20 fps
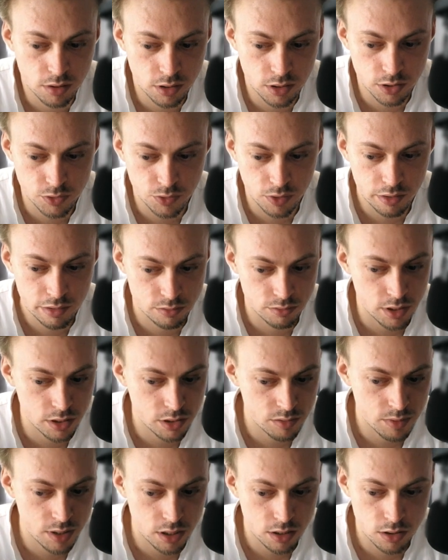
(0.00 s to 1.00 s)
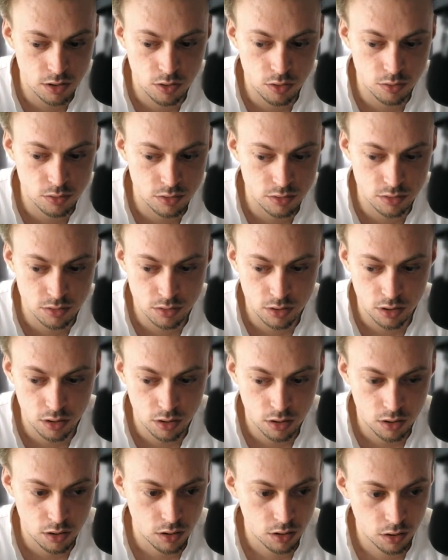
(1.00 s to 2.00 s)
as far as resume goes,
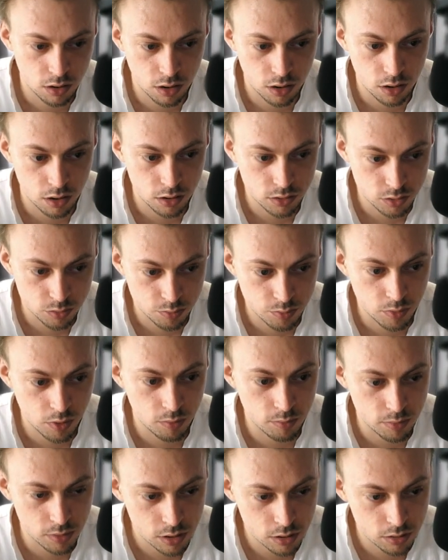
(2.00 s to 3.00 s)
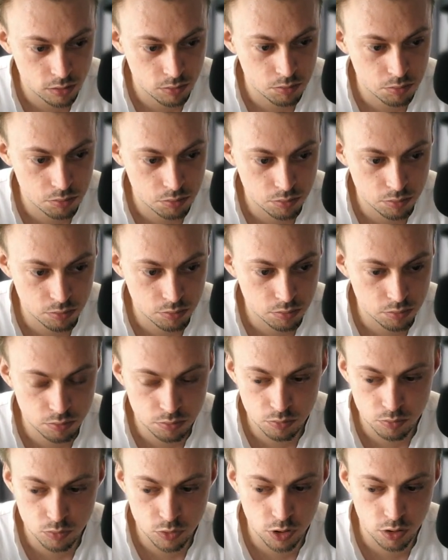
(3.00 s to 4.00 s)
you're probably
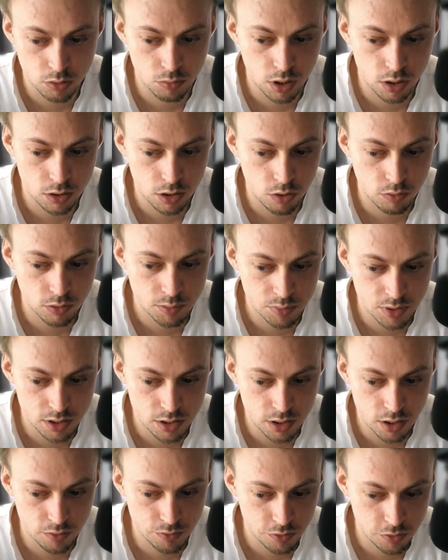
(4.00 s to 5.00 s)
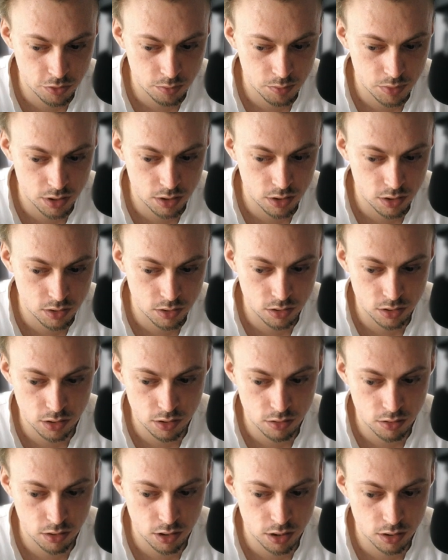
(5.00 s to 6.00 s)
gonna want to go with PDFs because
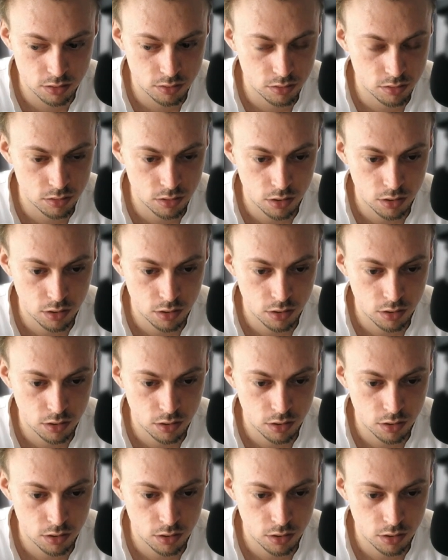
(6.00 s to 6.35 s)
they're like,